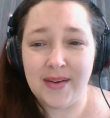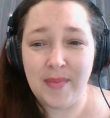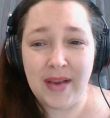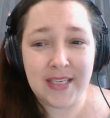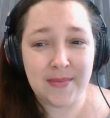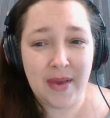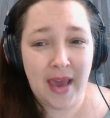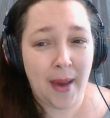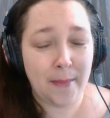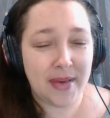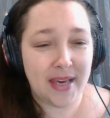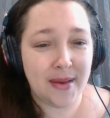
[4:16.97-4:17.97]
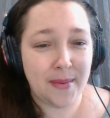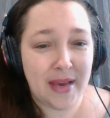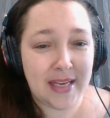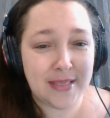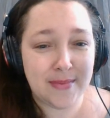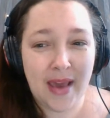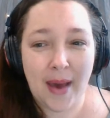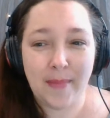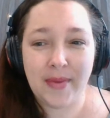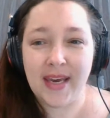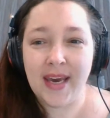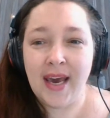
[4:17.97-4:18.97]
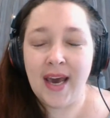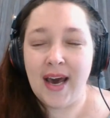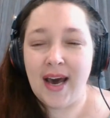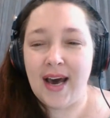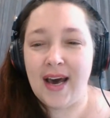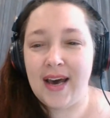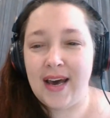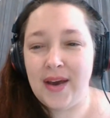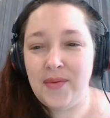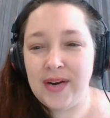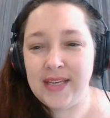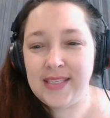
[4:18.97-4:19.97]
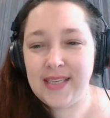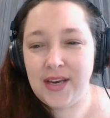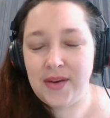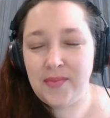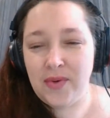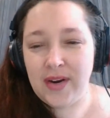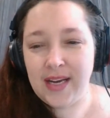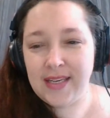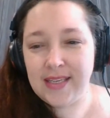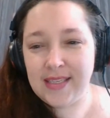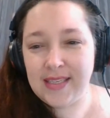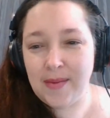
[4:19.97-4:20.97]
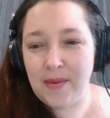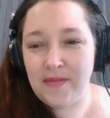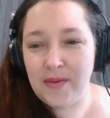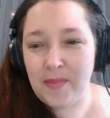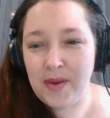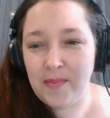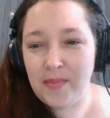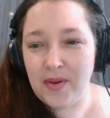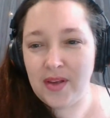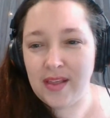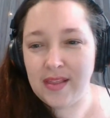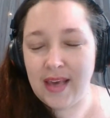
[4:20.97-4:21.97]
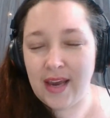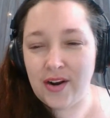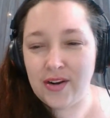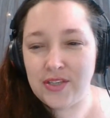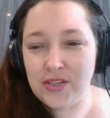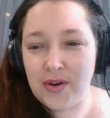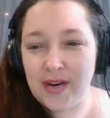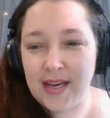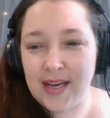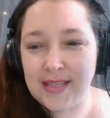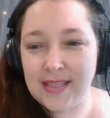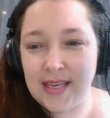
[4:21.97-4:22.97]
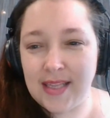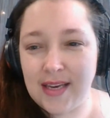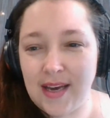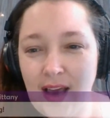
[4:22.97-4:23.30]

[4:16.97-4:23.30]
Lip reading: Makes me happy. I want to say good morning to some of the people that are joining us in the